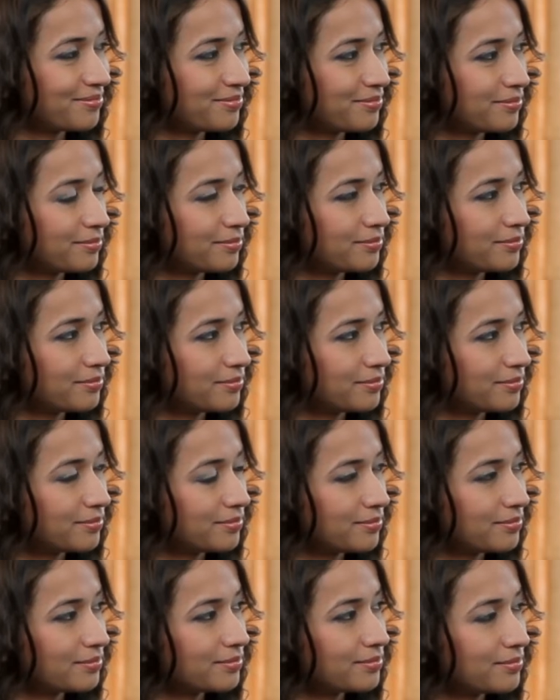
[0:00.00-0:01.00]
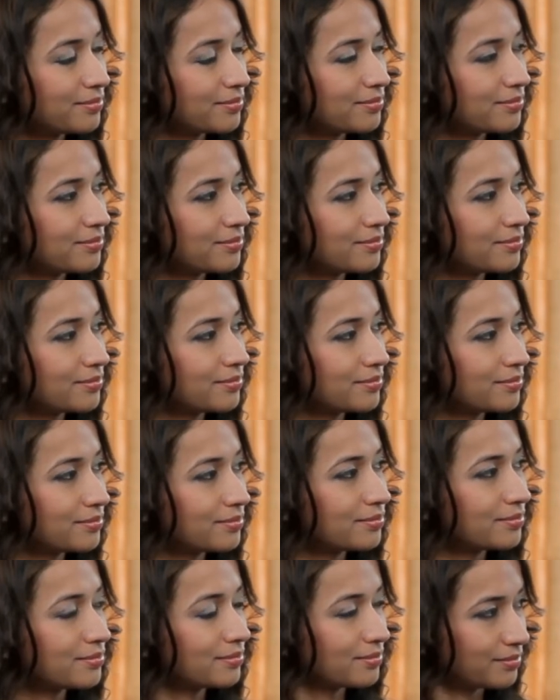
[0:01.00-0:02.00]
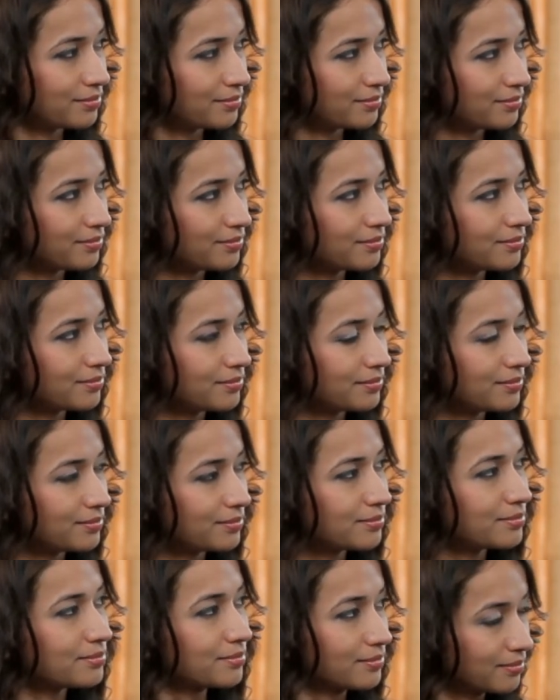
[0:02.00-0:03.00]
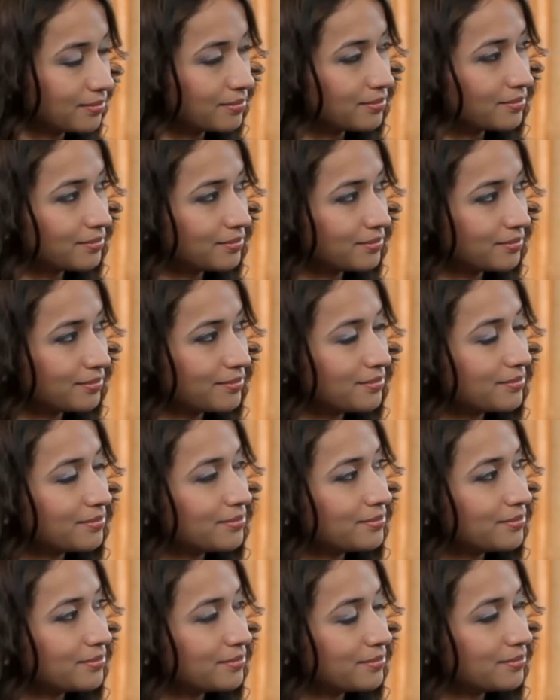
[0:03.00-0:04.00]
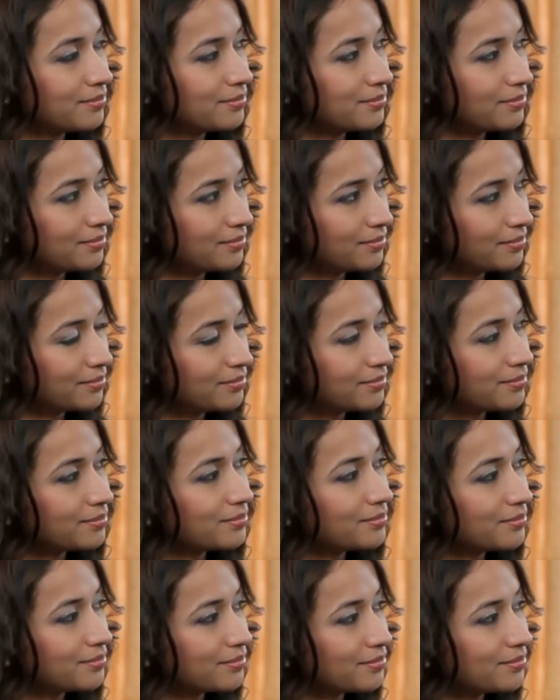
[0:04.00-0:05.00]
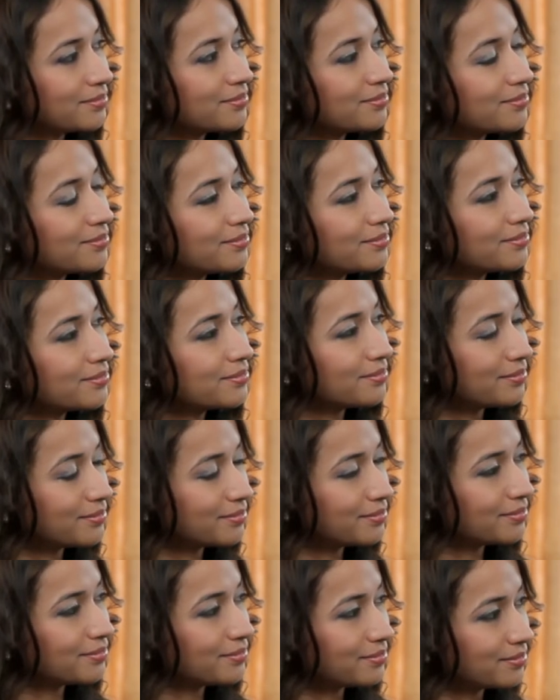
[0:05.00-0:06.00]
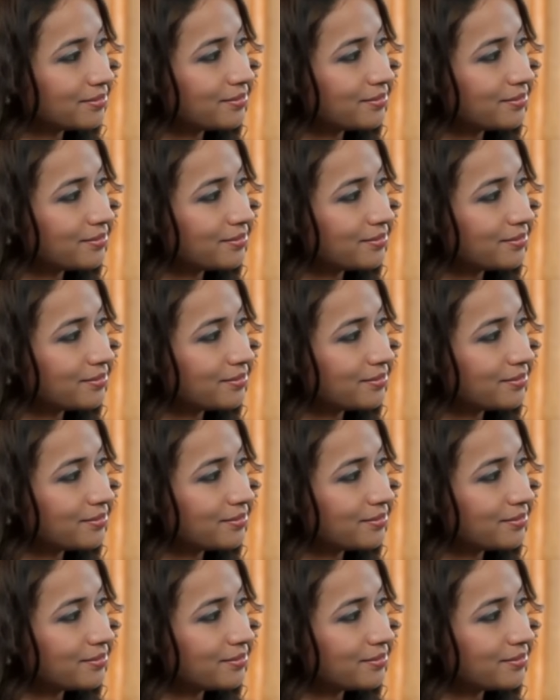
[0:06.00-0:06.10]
(silent)